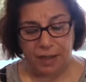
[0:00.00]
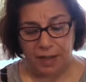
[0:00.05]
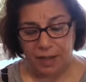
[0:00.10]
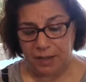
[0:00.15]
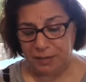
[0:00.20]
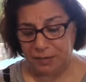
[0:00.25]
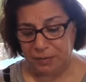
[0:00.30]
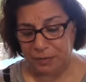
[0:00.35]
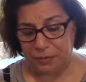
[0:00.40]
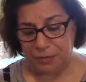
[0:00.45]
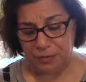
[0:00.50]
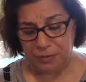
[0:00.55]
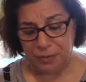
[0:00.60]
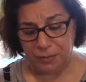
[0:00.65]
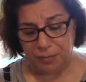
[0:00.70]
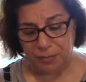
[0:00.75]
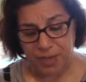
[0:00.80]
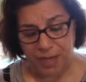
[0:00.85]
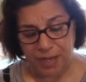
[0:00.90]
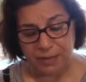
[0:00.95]
I don't
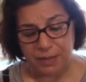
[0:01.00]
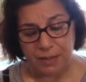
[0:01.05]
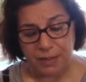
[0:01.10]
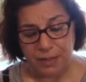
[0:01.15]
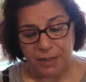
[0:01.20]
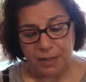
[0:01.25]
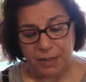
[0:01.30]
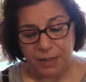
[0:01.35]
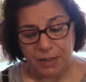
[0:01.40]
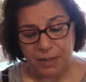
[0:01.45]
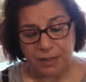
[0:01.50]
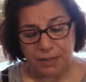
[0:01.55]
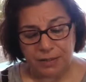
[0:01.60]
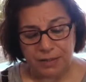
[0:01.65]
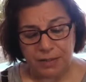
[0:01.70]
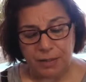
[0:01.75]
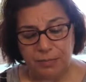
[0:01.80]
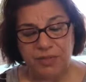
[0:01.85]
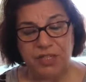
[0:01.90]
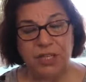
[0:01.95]
know, but
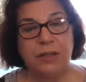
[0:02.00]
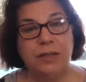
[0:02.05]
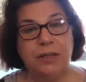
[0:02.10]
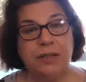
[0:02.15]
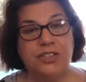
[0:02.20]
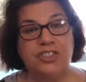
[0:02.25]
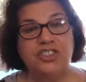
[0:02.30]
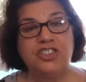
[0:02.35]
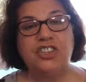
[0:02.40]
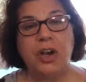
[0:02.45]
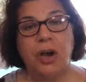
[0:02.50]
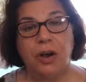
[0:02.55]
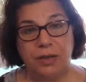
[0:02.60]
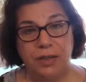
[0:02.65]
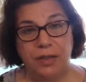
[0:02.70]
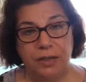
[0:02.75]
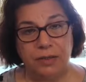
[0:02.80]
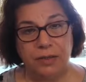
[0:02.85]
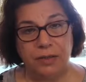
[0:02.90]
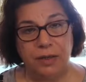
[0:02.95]
something
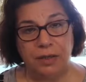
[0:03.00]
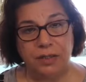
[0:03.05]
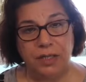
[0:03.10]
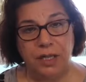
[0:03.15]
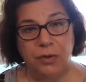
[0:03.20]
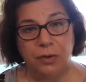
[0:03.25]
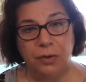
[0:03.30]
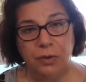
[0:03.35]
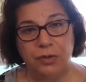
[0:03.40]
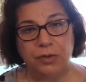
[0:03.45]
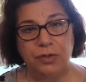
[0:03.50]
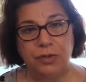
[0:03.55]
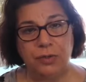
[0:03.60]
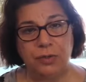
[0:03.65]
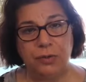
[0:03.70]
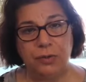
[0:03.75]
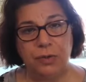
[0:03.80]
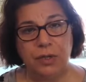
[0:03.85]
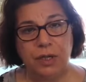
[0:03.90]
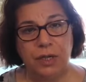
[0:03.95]
shocking gonna hurt
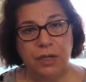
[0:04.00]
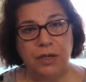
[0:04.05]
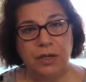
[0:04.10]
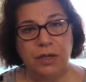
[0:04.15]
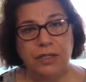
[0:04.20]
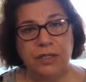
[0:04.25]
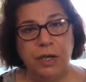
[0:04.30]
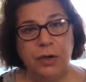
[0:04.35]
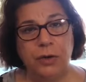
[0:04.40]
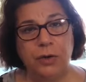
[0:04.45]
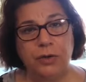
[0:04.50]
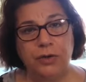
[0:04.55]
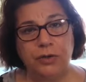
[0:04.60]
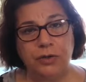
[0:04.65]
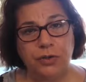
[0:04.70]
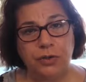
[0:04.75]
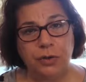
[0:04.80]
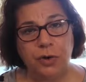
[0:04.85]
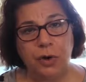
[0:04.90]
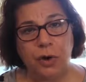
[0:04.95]
you, gonna
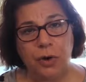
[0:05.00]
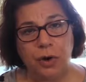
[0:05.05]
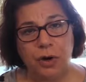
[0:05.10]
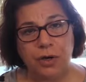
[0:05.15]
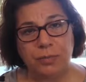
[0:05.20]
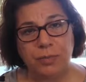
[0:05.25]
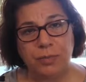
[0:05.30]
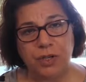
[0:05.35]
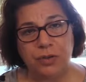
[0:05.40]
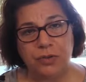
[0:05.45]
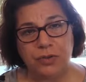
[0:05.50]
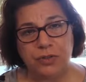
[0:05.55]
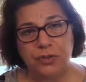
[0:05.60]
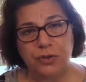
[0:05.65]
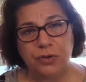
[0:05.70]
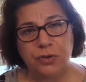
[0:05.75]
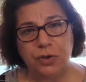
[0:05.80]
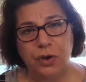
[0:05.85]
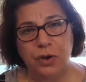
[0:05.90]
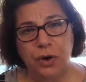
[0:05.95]
hurt your heart because
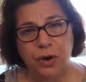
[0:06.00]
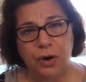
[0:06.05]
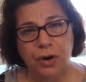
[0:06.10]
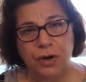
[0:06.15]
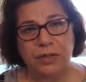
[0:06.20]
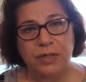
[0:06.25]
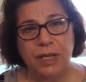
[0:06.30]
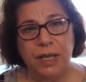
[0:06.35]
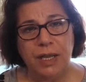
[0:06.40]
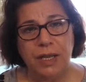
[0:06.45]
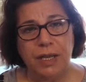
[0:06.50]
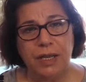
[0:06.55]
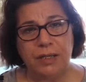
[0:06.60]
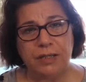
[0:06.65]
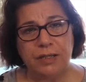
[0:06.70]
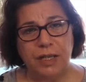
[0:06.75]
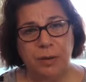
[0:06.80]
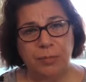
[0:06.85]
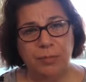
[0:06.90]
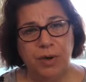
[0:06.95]
your heart
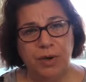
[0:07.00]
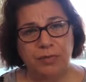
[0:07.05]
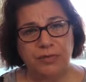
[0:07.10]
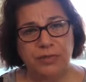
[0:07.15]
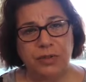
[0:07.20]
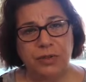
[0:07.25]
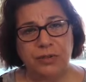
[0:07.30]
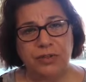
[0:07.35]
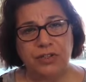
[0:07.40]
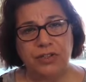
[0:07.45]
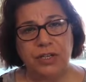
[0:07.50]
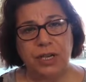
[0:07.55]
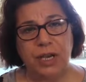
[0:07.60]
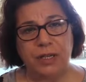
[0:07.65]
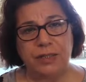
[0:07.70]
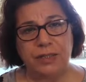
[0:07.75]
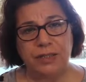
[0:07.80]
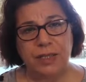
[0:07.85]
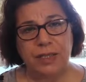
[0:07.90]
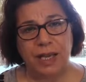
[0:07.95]
is above your
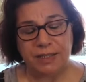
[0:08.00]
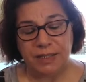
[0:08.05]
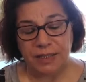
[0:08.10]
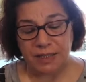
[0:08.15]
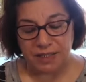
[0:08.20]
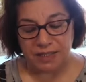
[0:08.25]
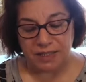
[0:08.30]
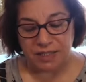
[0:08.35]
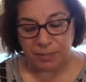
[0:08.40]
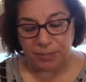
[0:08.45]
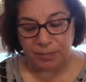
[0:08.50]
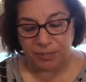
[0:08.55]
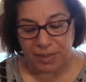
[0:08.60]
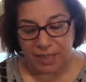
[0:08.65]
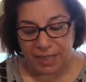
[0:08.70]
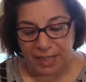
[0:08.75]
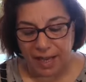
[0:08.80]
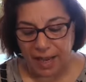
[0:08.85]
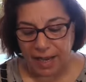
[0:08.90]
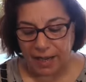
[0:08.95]
chest and it's a
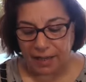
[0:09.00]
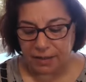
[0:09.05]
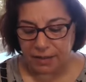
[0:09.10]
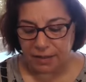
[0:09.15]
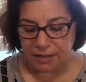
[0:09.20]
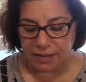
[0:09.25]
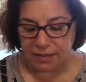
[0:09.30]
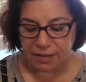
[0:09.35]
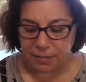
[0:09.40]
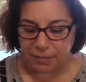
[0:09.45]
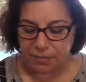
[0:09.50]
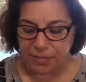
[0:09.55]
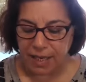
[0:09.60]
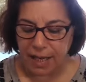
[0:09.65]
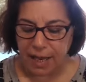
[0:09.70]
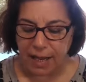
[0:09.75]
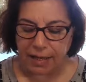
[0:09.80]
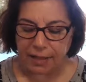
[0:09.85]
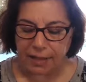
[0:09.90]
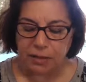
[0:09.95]
black. It's a
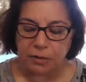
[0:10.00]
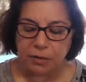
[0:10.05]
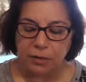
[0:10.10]
black.